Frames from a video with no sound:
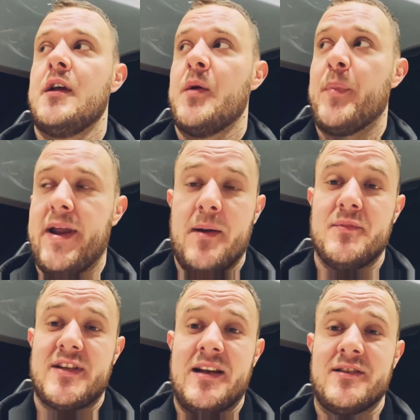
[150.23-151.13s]
PM
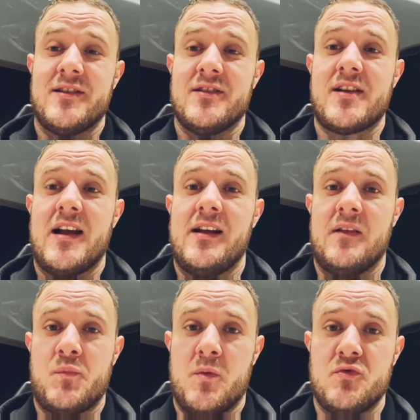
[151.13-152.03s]
sensors, have
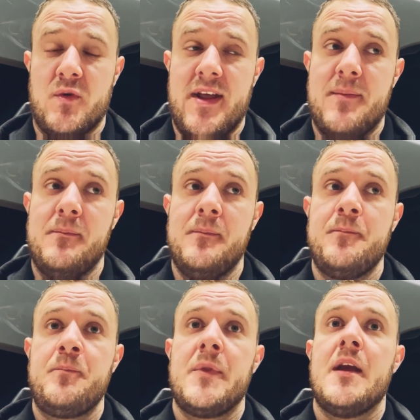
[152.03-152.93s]
problems with them,
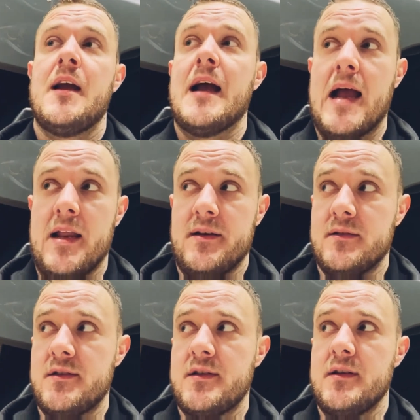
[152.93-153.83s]
and
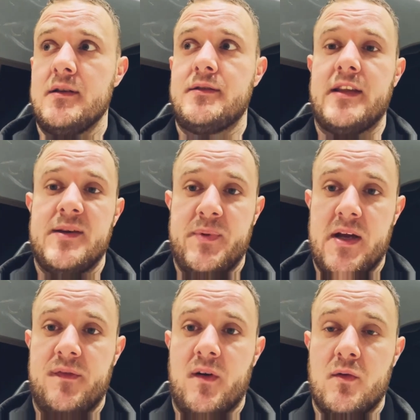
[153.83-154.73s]
DPF
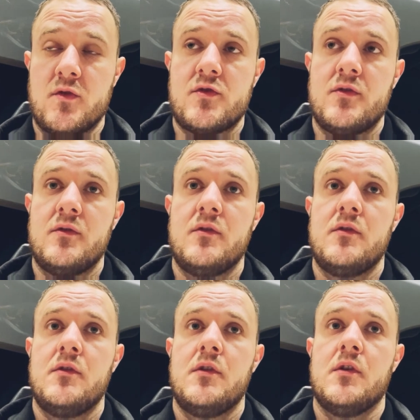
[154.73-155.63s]
faults
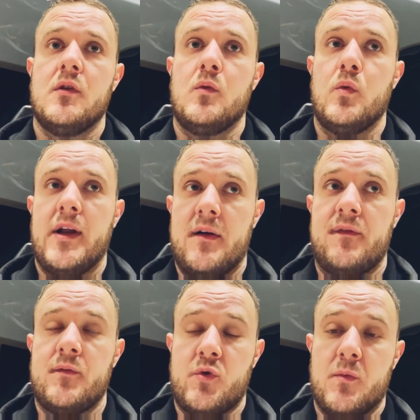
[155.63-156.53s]
we
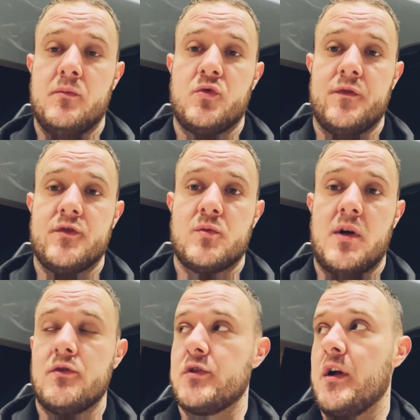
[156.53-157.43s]
have problems with as
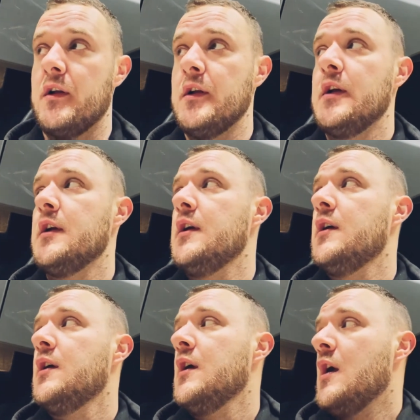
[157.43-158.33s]
well. So
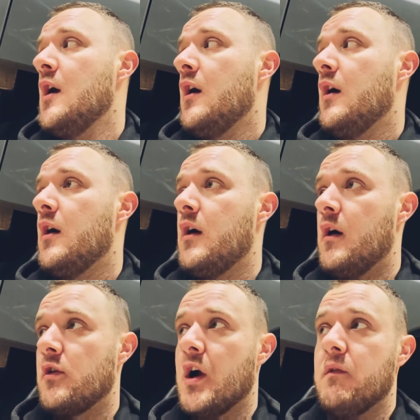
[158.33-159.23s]

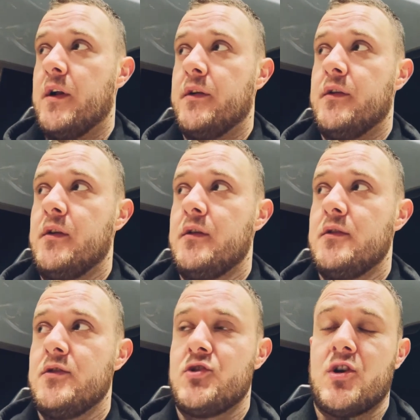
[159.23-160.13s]
I'll go around and
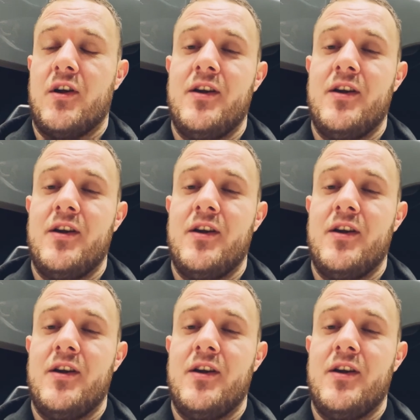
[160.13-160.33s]
show,